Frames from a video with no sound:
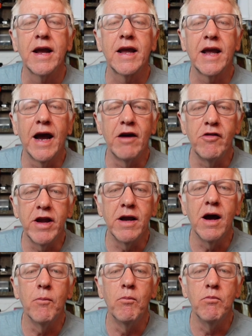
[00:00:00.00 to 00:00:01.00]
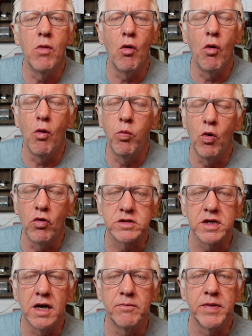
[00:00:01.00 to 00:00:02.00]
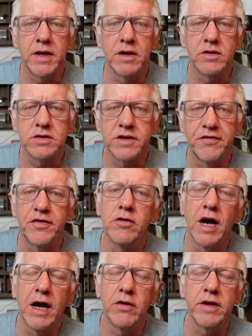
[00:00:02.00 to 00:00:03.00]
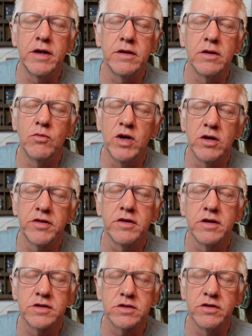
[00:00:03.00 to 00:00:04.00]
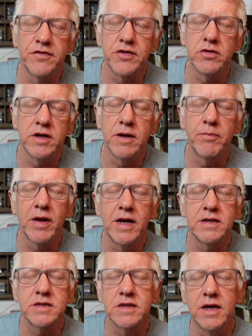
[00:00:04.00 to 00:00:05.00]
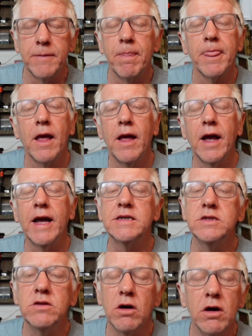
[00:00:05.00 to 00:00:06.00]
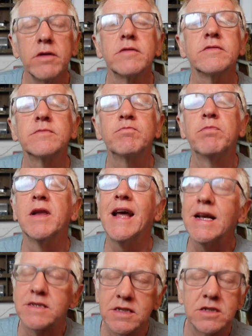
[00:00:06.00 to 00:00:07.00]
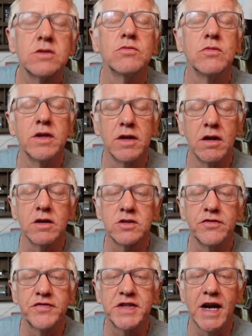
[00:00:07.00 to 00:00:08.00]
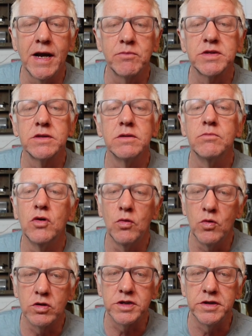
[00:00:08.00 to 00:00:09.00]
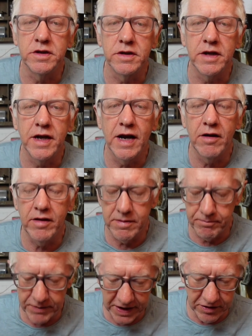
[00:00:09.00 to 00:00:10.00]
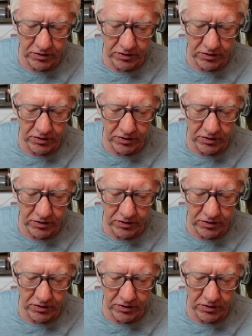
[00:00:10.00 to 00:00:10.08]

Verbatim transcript: Carry more water because if you're out in the wilderness or if you're in a place that is not blessed with lots of taps, the more water you can carry, the better